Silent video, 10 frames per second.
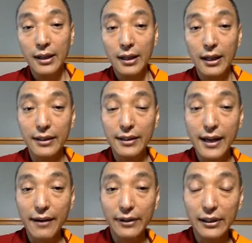And then
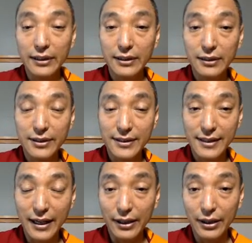having little
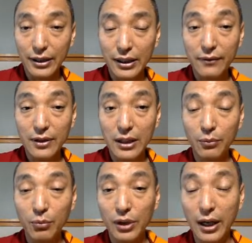desire, even if
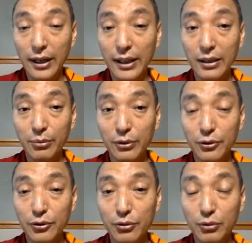we are able
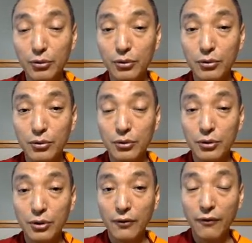to
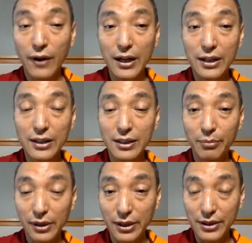find a
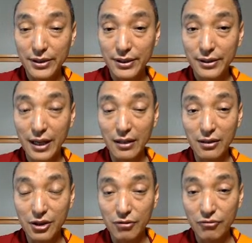place that
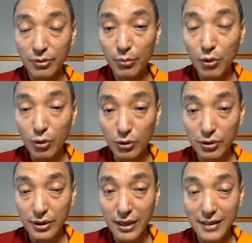is remote,
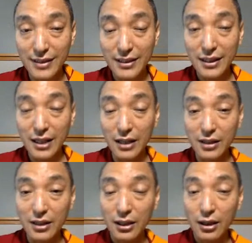that is cut
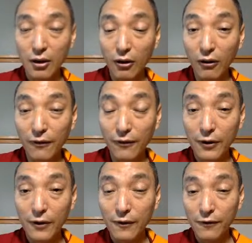off
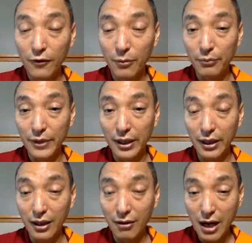from the
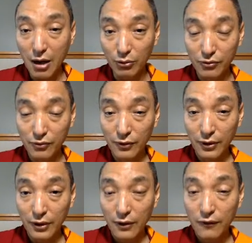crowd,
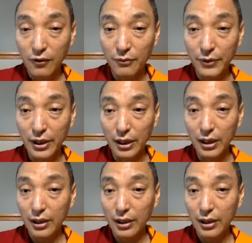from the